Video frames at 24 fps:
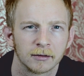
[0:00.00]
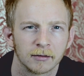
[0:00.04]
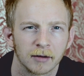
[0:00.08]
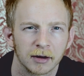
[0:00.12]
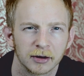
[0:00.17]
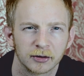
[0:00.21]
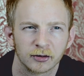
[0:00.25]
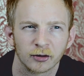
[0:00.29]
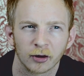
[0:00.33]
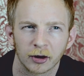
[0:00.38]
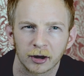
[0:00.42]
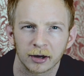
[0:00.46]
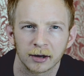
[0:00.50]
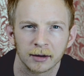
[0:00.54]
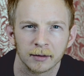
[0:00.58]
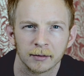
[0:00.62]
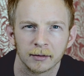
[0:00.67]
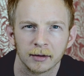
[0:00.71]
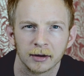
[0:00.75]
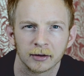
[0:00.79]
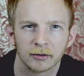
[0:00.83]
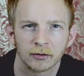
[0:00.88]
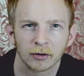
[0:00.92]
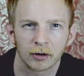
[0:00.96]
Right? It's not
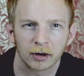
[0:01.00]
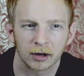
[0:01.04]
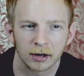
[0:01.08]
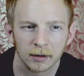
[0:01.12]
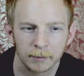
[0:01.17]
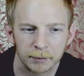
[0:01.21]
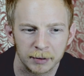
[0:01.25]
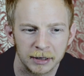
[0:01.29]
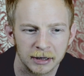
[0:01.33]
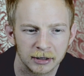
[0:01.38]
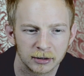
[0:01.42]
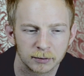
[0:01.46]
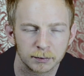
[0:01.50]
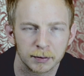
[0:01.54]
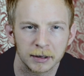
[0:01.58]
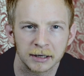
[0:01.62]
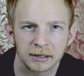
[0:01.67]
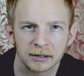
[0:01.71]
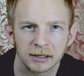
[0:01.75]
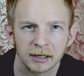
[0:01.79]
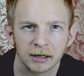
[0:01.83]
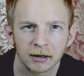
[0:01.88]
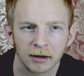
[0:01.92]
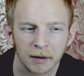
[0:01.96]
going to be this
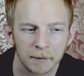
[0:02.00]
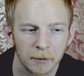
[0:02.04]
big deal.